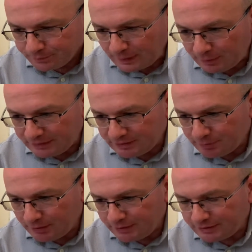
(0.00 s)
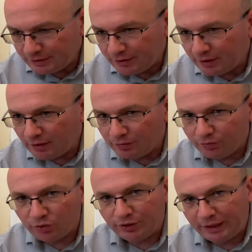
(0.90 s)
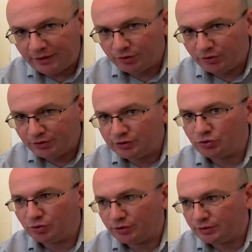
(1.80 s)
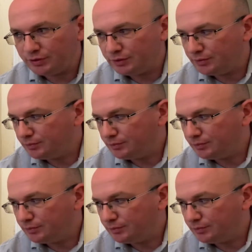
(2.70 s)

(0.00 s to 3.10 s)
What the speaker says: possibilities are there for the endocrine disorders.